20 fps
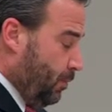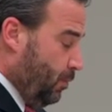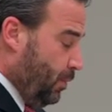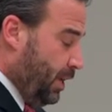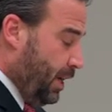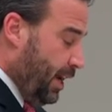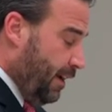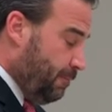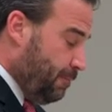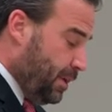
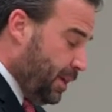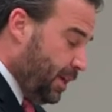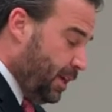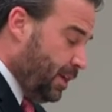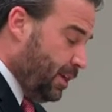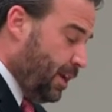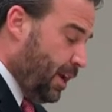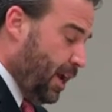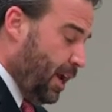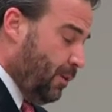We have
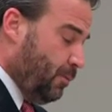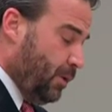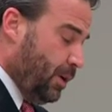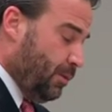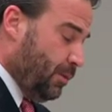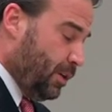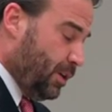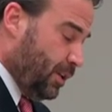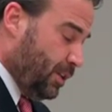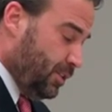been and
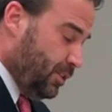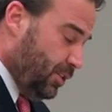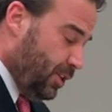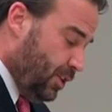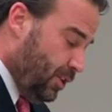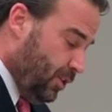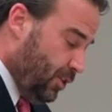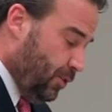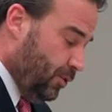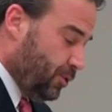we will
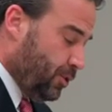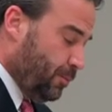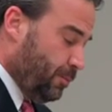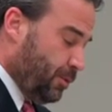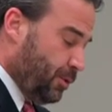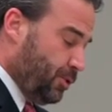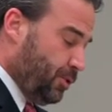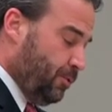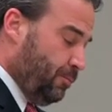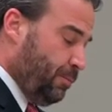continue to
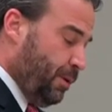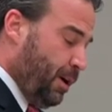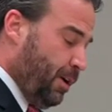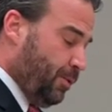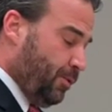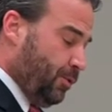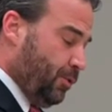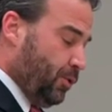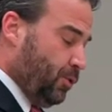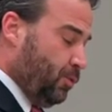pursue
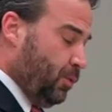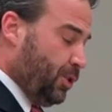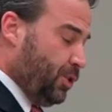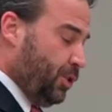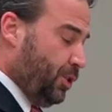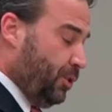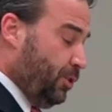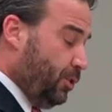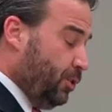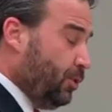partners
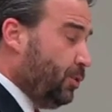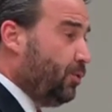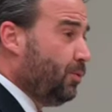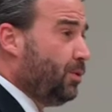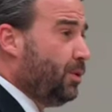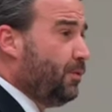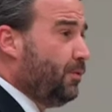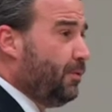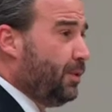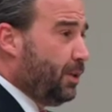which
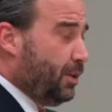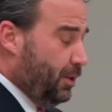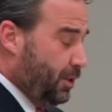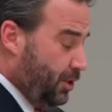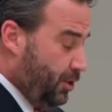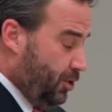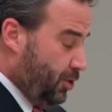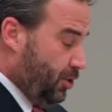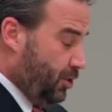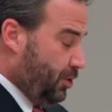include the
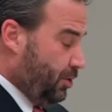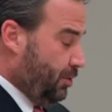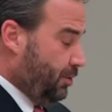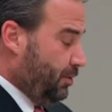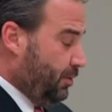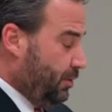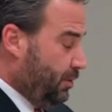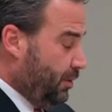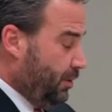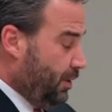village,
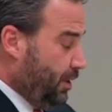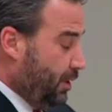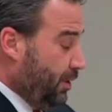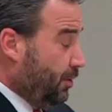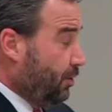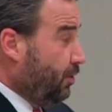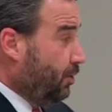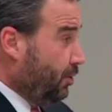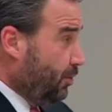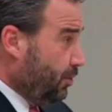
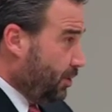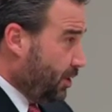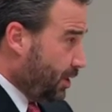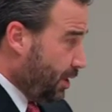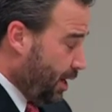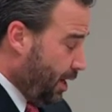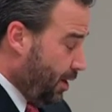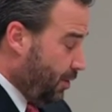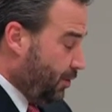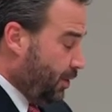include
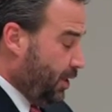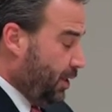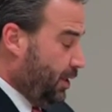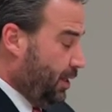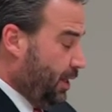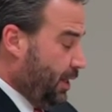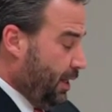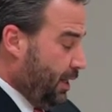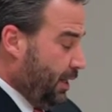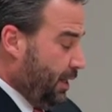the county,
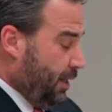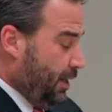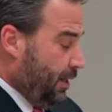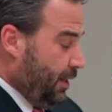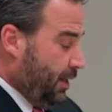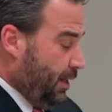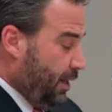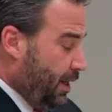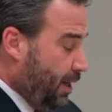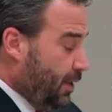
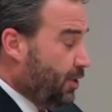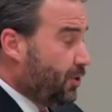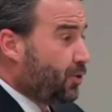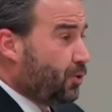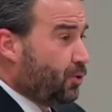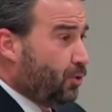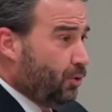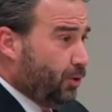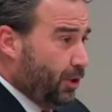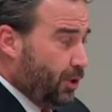and the
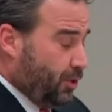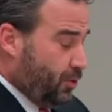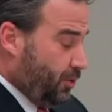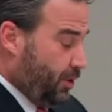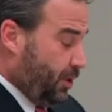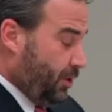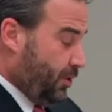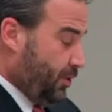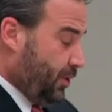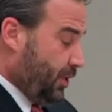school
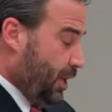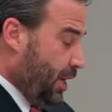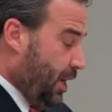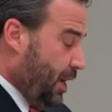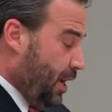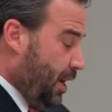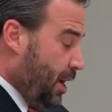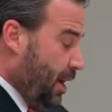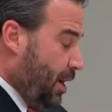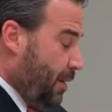districts.
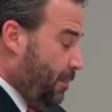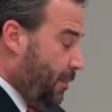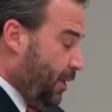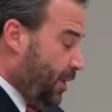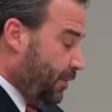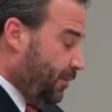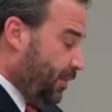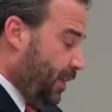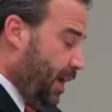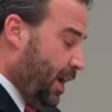
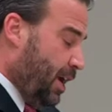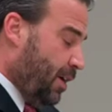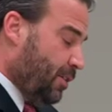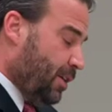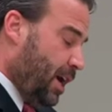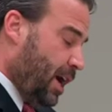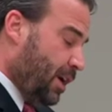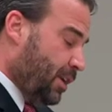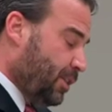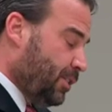But if they
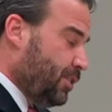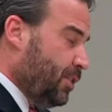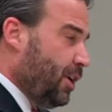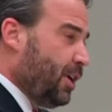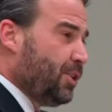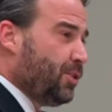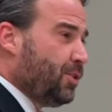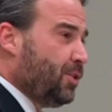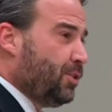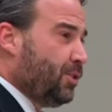are not
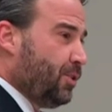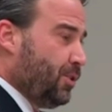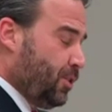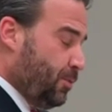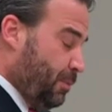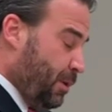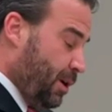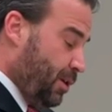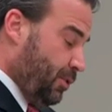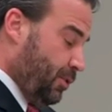enticed into
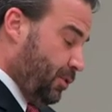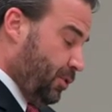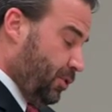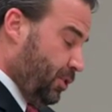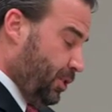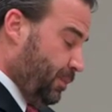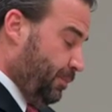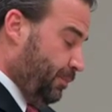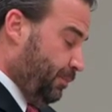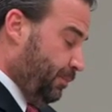this
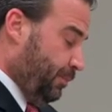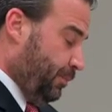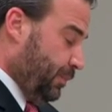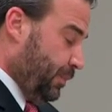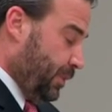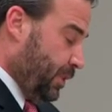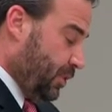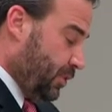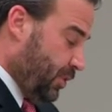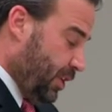partnership
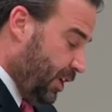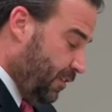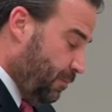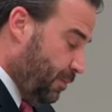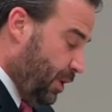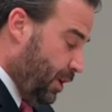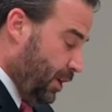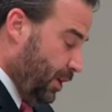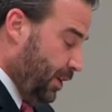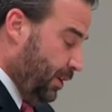to
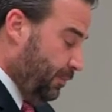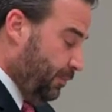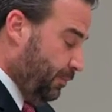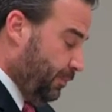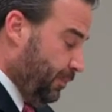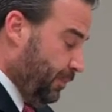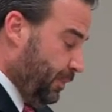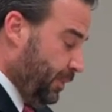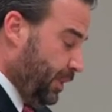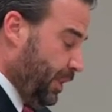save money,
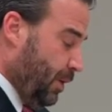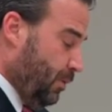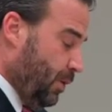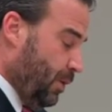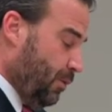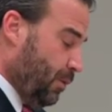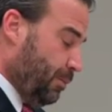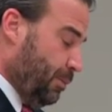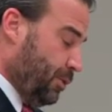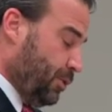then
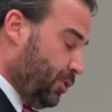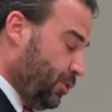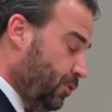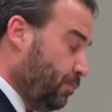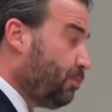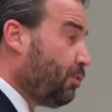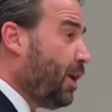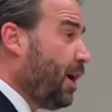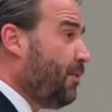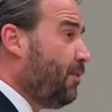we will
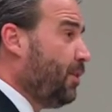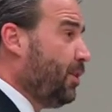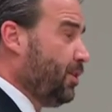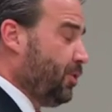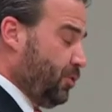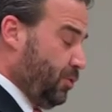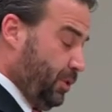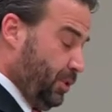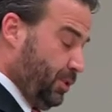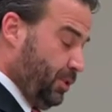pursue private
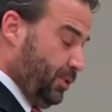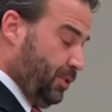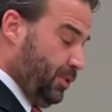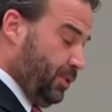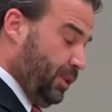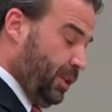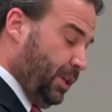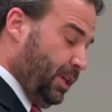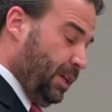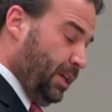
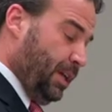interests.